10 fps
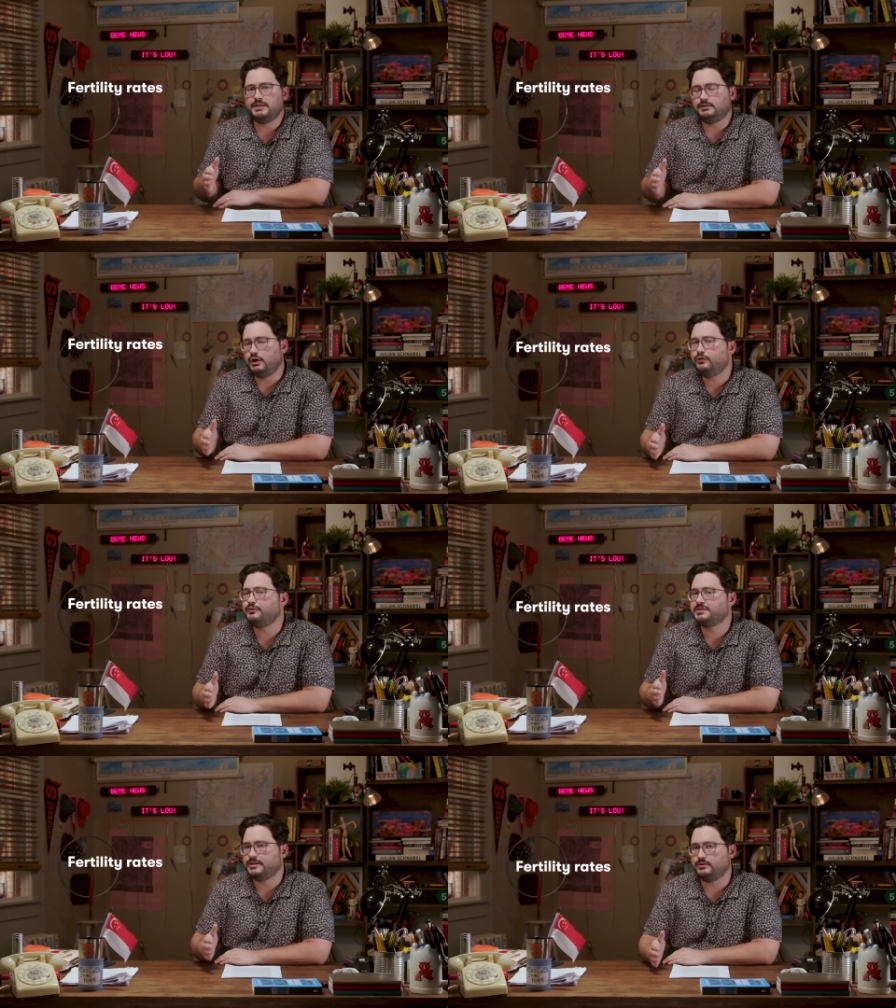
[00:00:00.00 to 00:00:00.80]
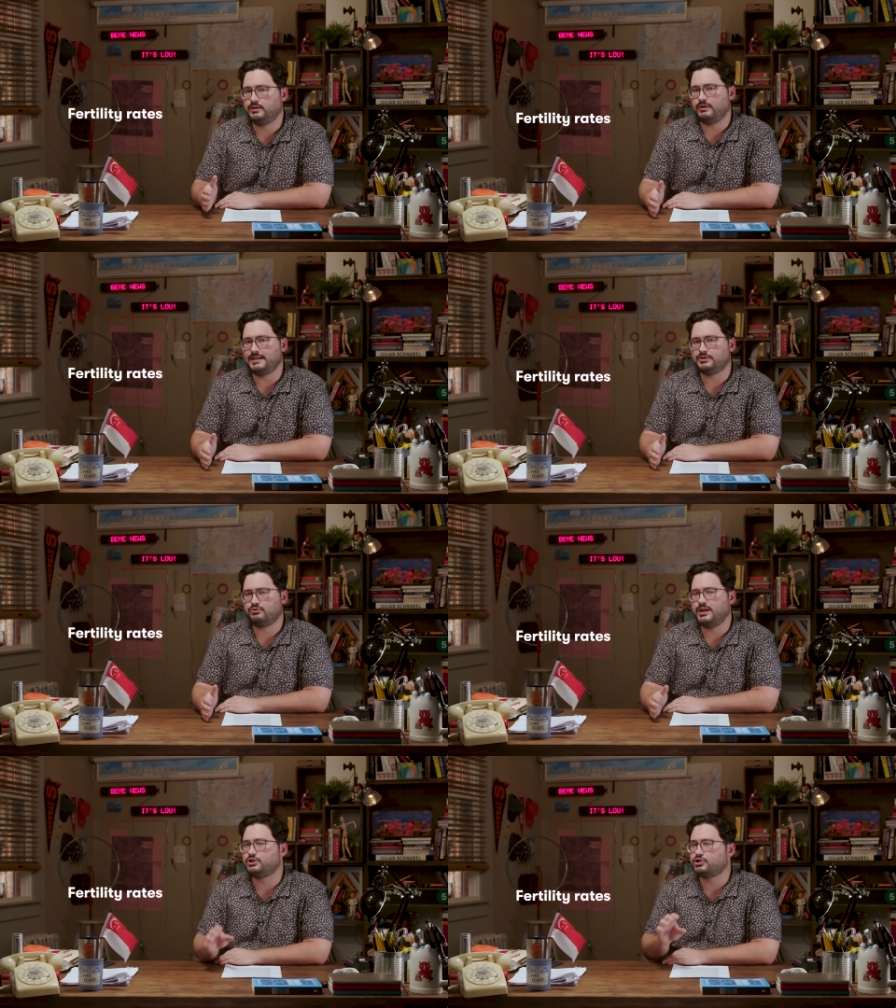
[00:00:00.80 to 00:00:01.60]
me low fertility rates
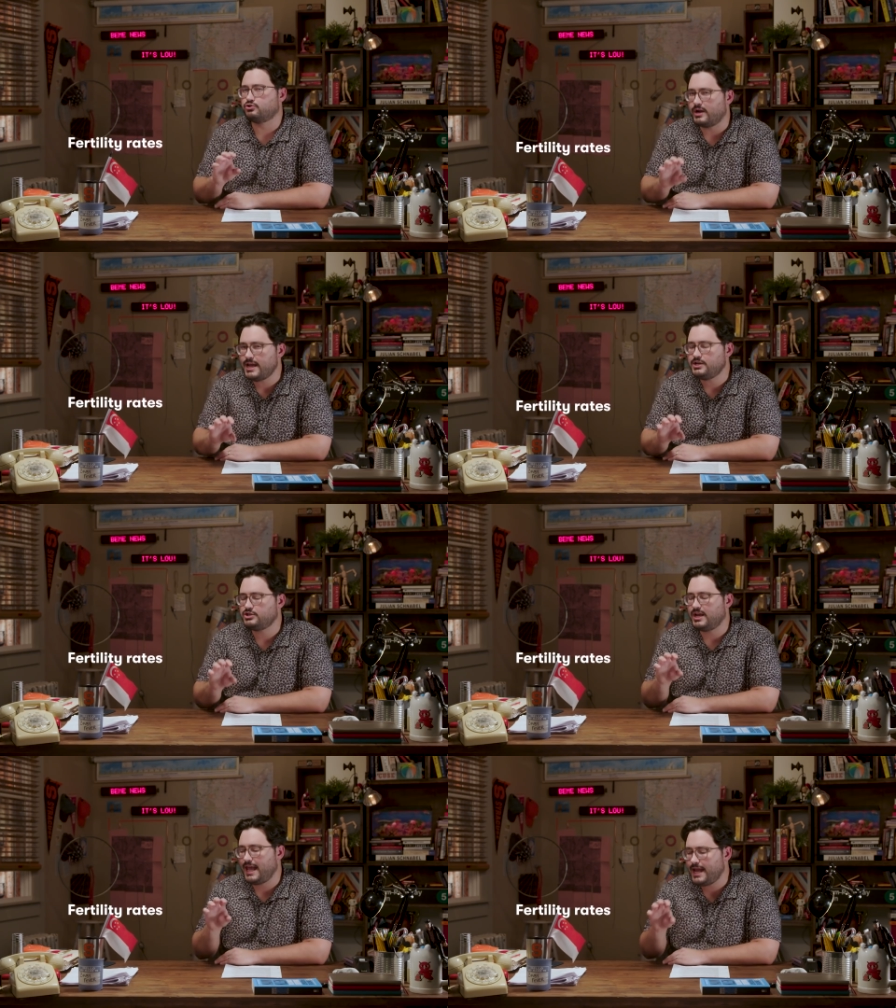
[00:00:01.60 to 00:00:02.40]
create strange